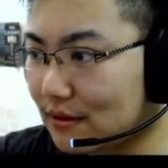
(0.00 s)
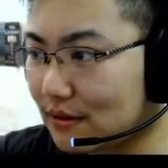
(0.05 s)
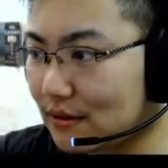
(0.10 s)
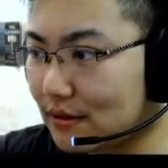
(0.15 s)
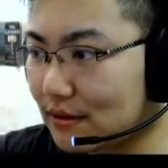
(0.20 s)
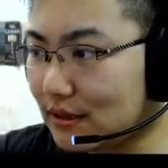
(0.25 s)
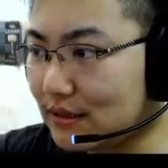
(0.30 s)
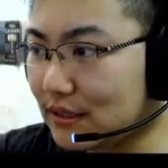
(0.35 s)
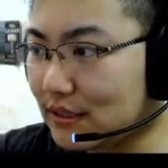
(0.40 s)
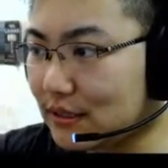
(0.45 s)

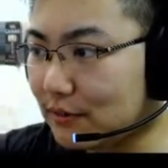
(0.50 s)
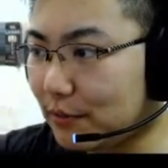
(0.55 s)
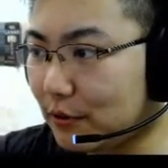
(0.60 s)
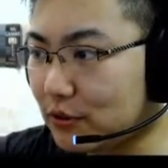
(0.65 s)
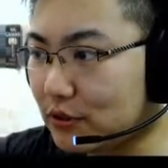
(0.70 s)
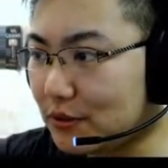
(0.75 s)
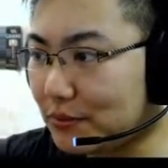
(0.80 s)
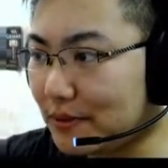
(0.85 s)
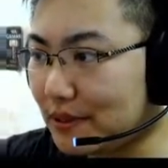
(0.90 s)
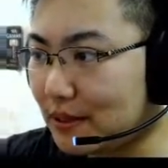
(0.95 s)
This is
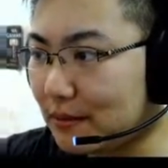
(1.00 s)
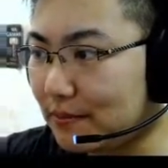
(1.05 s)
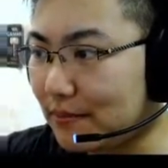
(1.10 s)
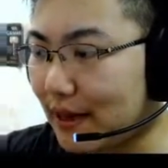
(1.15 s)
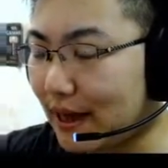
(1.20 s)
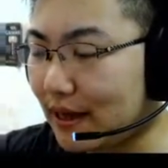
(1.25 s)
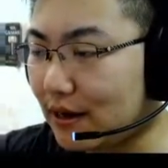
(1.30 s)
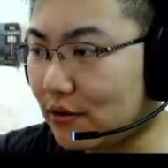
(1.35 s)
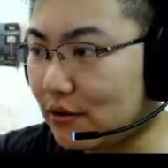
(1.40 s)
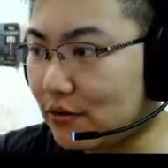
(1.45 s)
supposed to be the
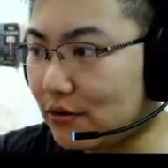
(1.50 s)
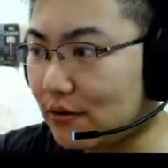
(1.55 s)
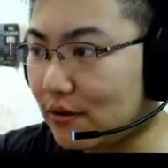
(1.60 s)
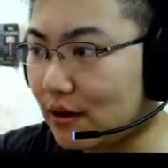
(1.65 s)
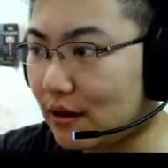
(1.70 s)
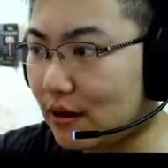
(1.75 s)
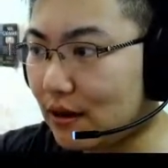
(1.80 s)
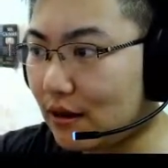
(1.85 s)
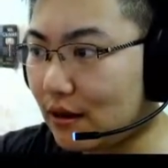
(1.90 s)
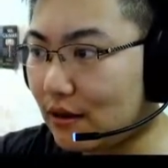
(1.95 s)

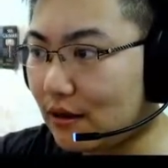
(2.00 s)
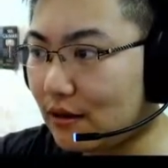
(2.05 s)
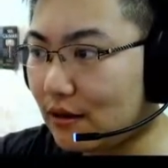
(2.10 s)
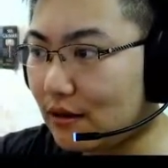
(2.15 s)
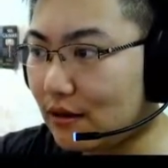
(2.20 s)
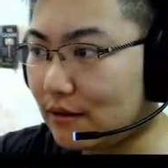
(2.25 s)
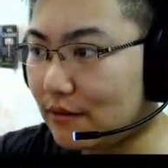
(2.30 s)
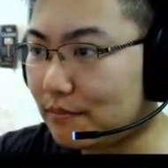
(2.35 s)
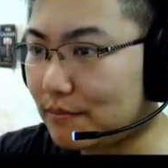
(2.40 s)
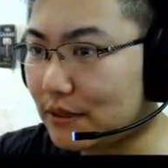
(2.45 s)
battle
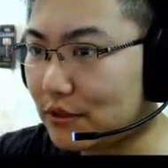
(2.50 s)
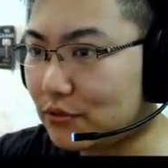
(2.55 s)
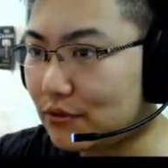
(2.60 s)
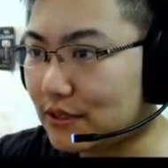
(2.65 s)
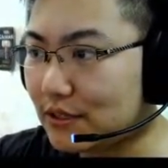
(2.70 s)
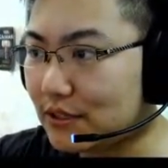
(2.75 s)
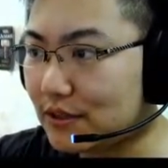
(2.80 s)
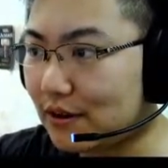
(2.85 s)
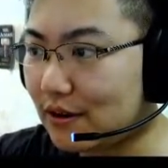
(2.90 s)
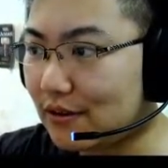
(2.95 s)
uh, between
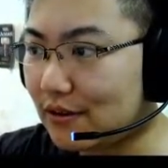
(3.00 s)
the Star